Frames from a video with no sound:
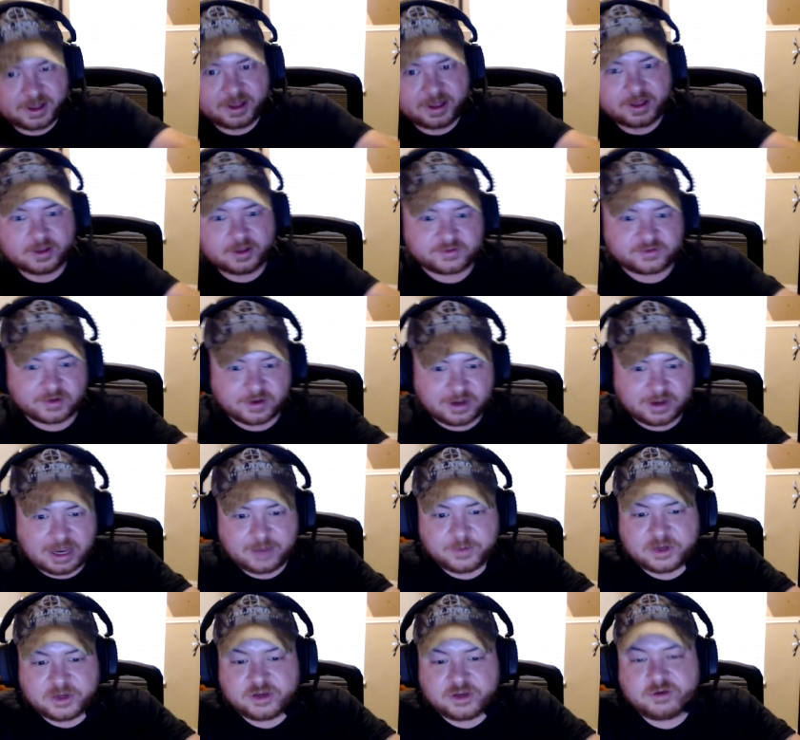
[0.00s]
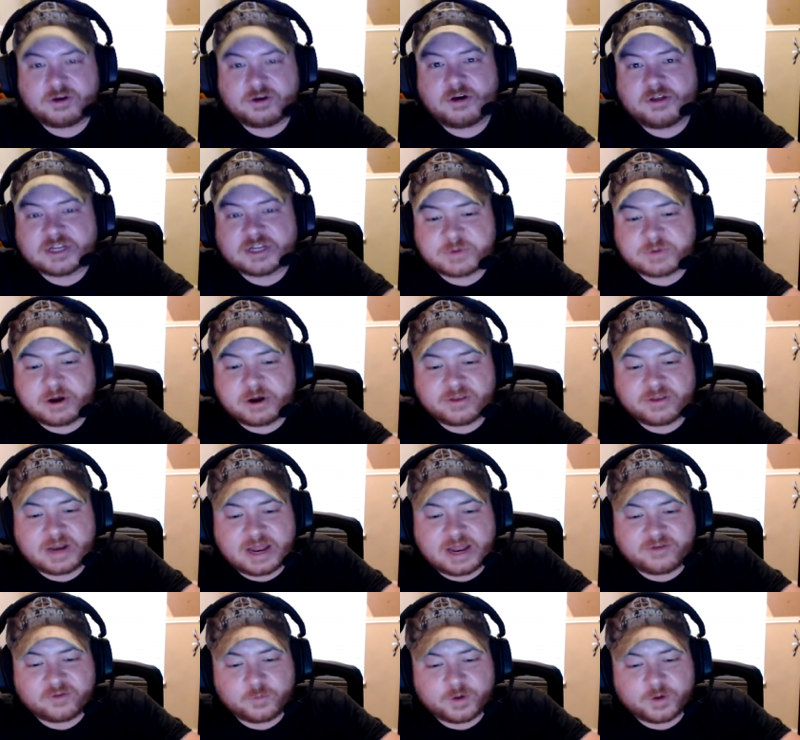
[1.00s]
Uh, so I mean, you know this better than
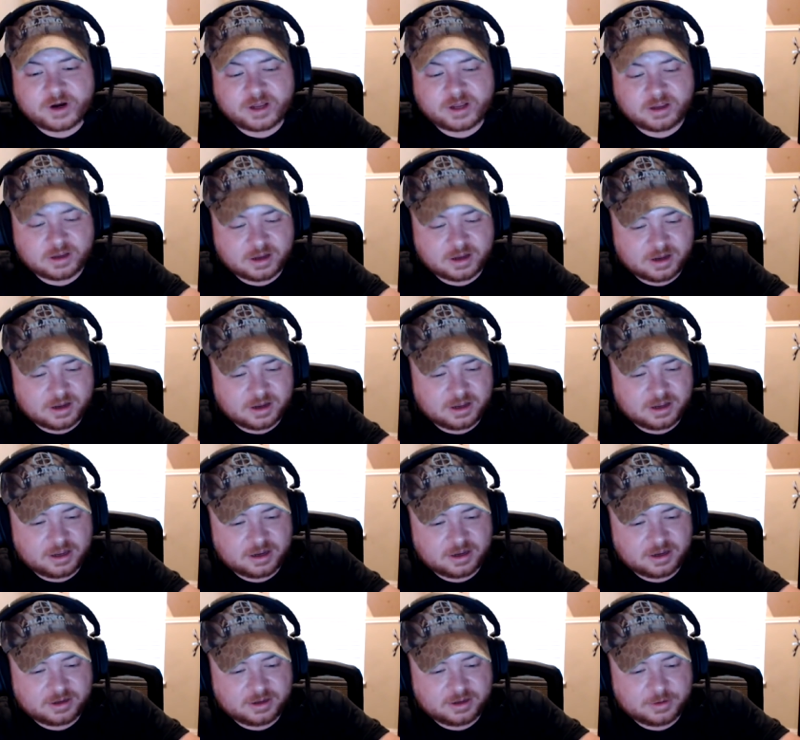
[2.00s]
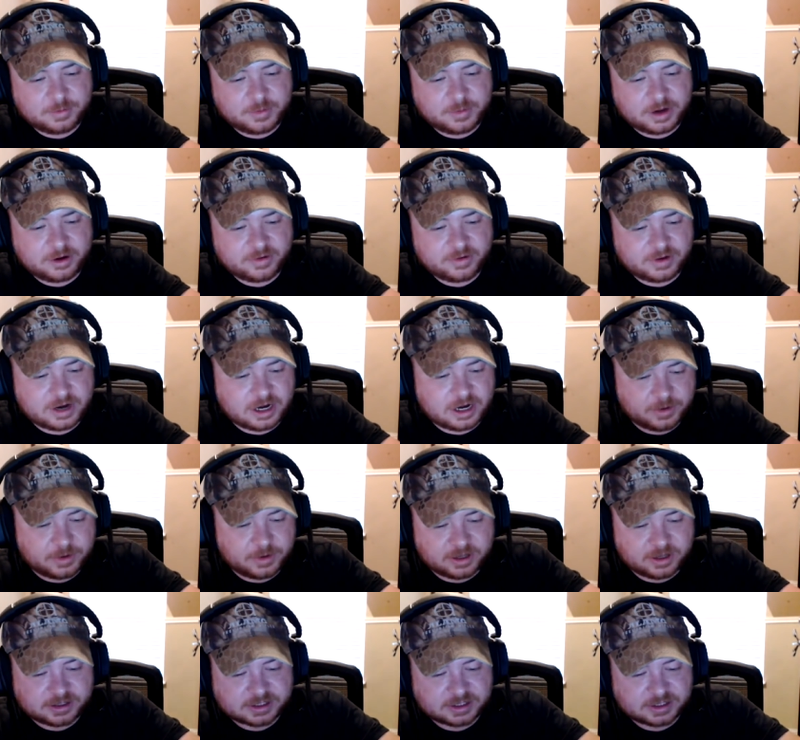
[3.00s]
everybody, uh, you know, eh, better than
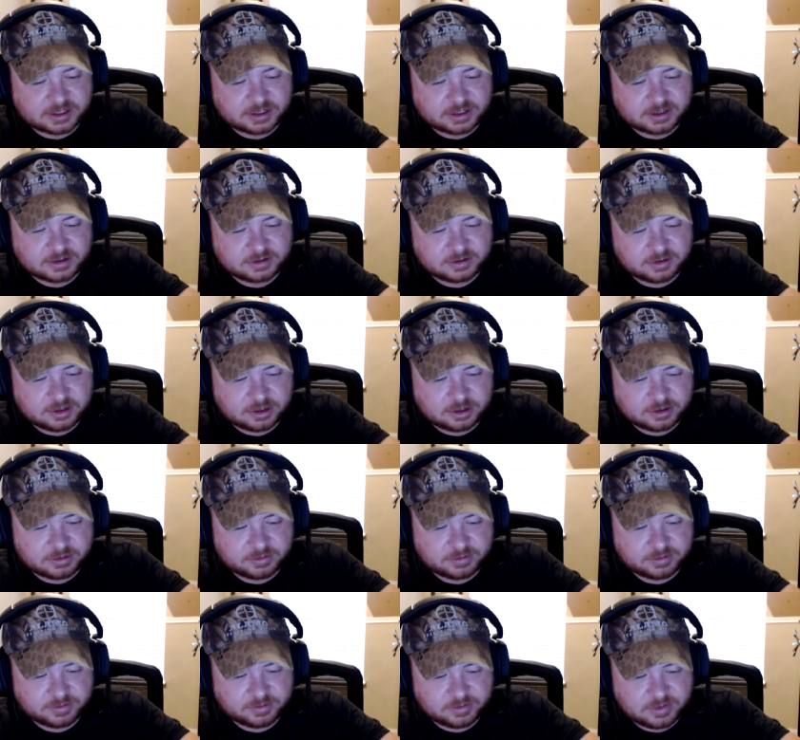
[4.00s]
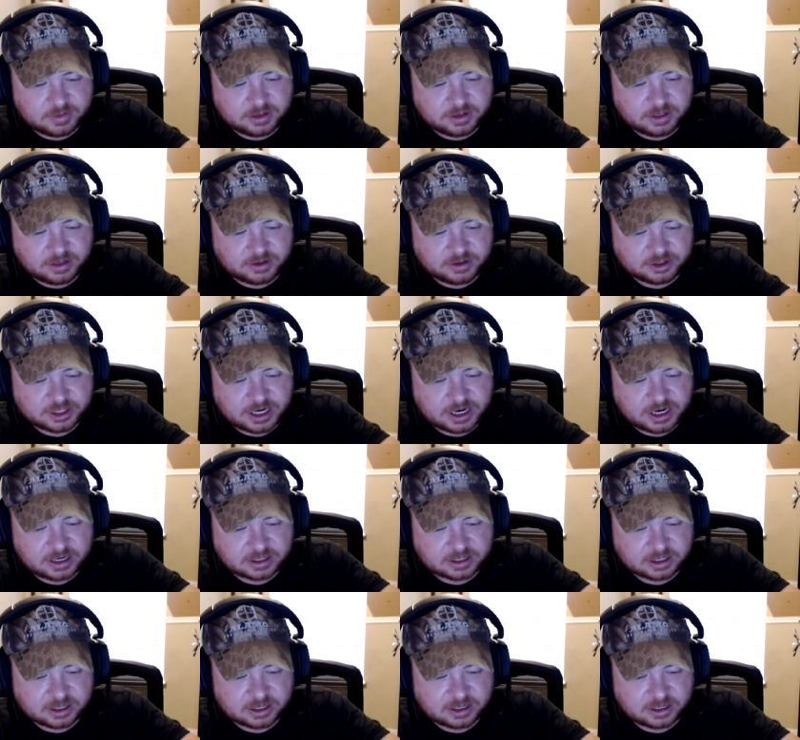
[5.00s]
anybody else in you know in in the chat.
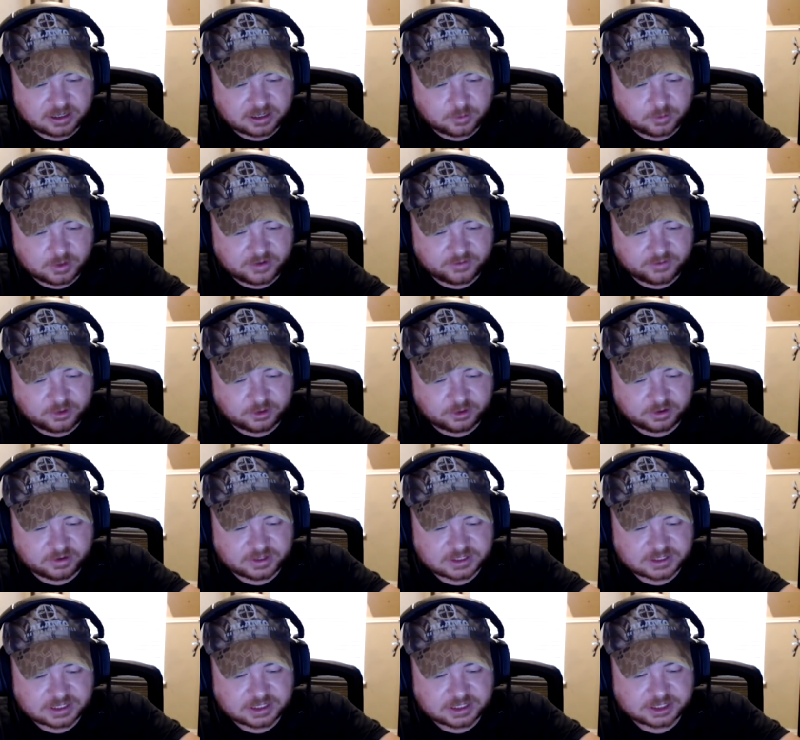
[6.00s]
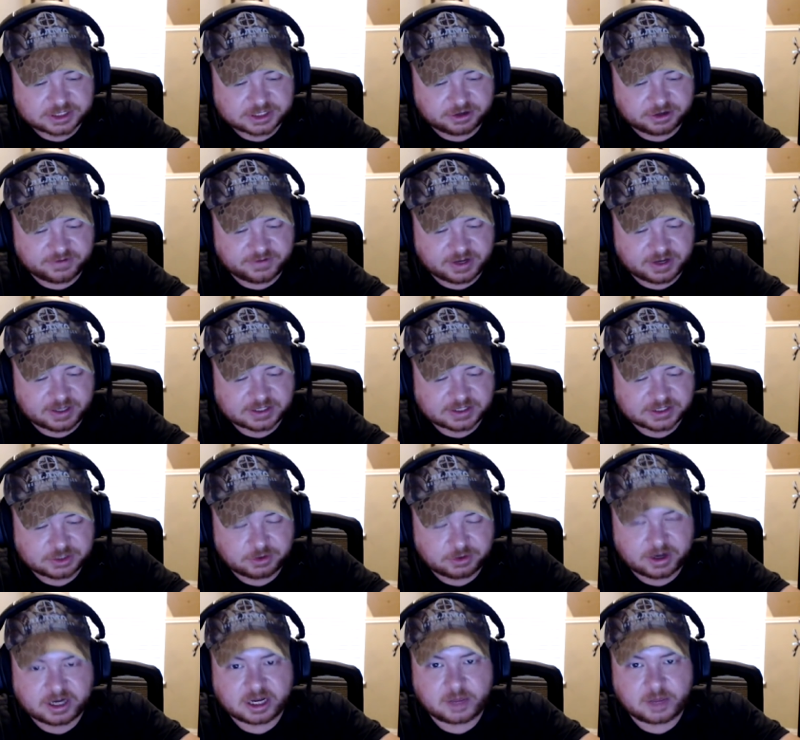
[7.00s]
But whenever you go to these industry events,
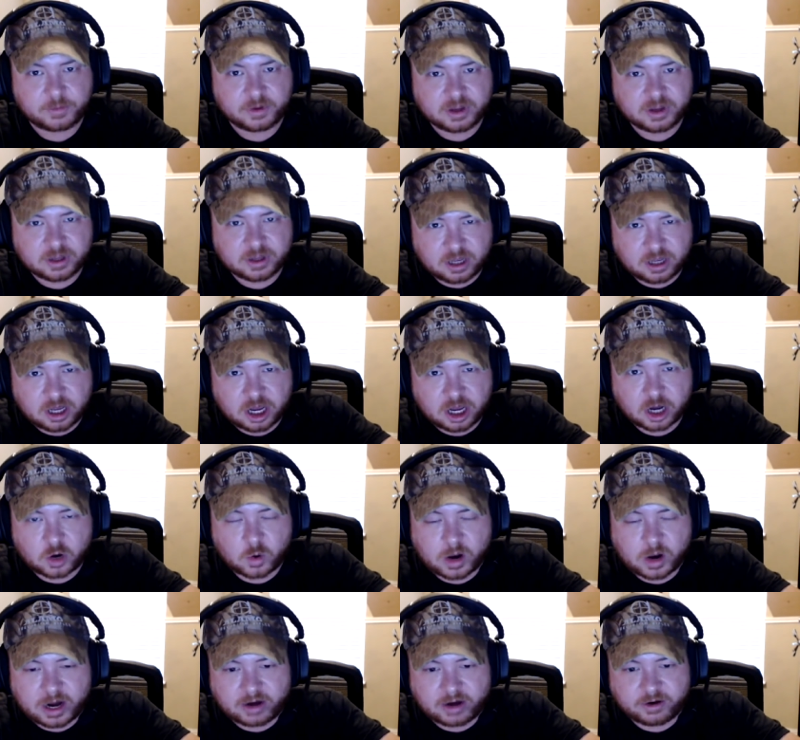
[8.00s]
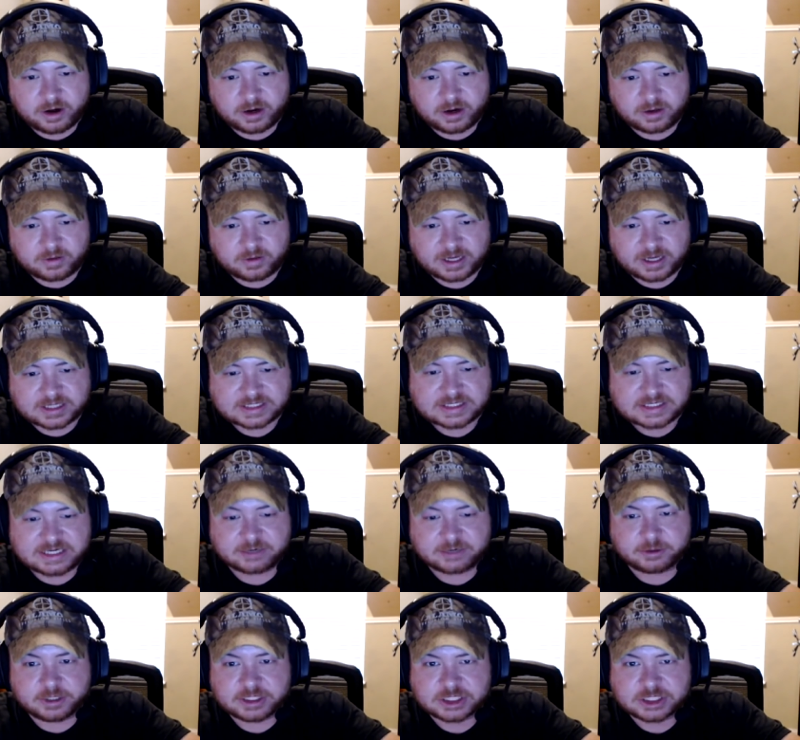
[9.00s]
you end up acquiring like
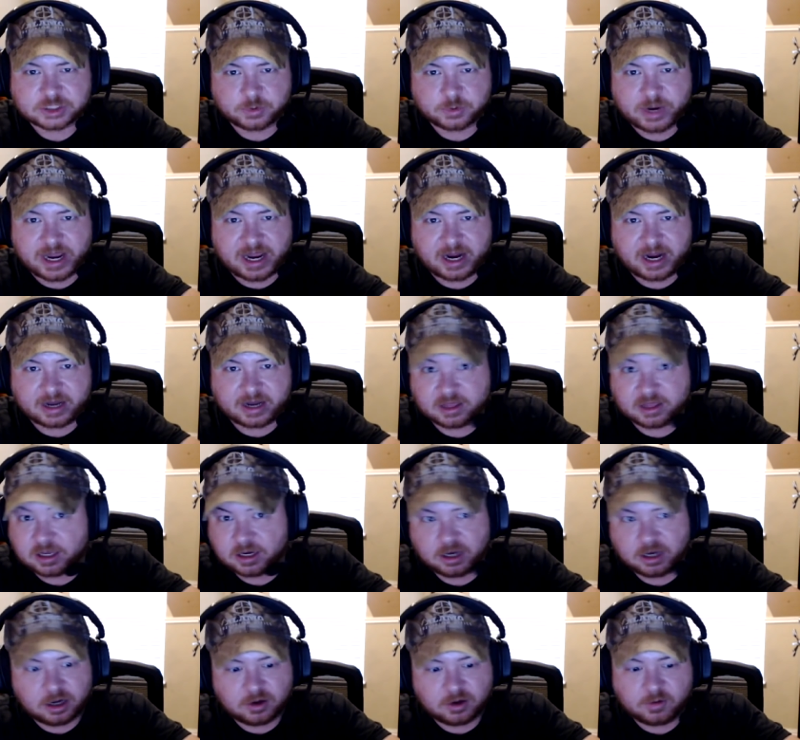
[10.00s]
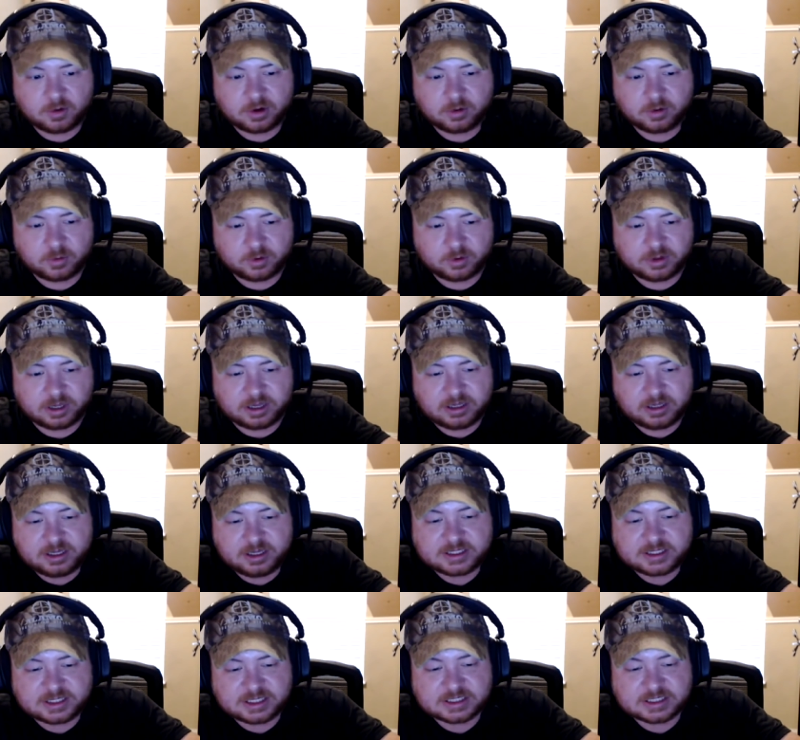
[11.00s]
secret swag that no one will. It's, mm-hmm.
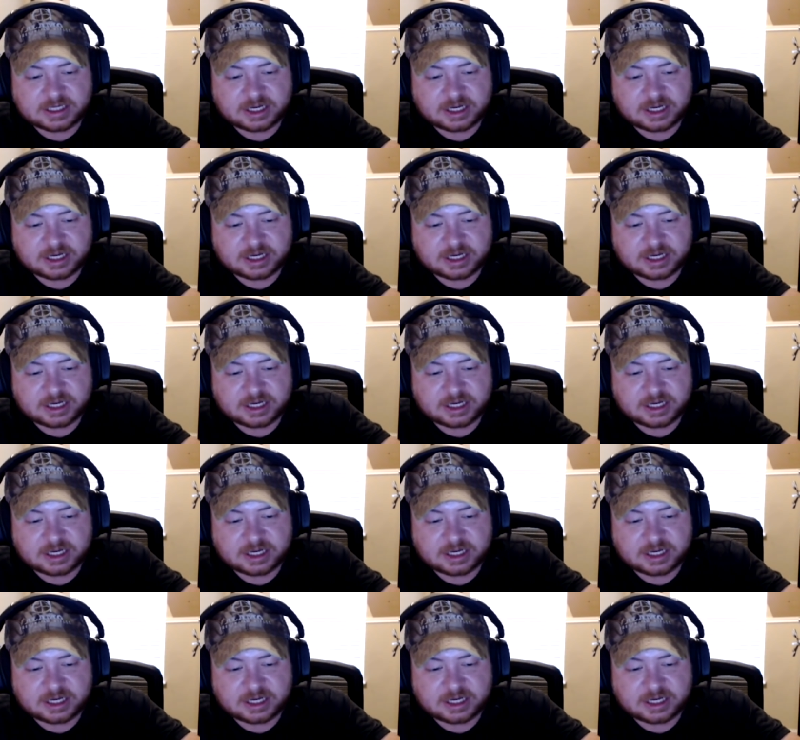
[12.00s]
it's like